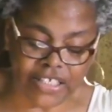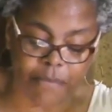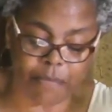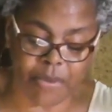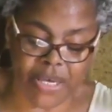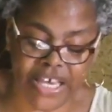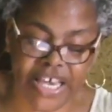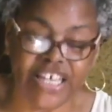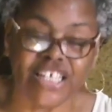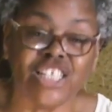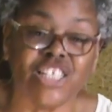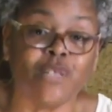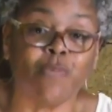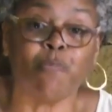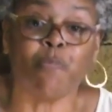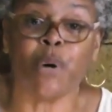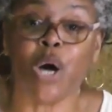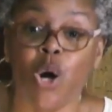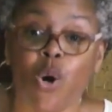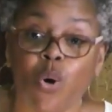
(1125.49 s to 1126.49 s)
to be
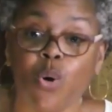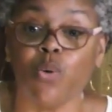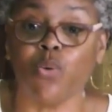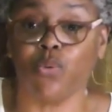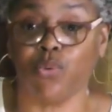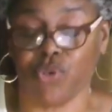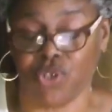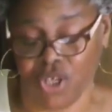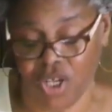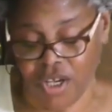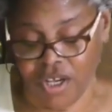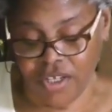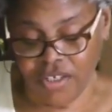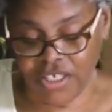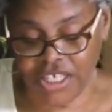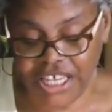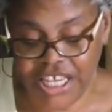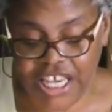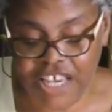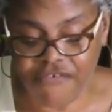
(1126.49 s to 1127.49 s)
exposed
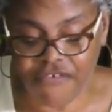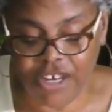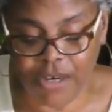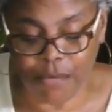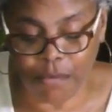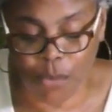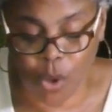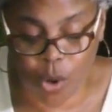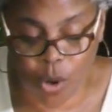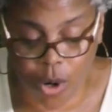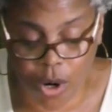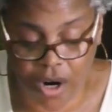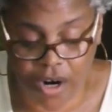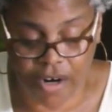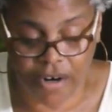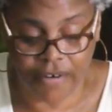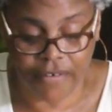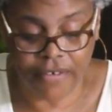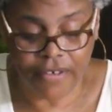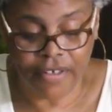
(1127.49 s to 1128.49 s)
to even
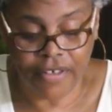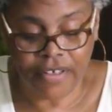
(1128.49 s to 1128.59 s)
more.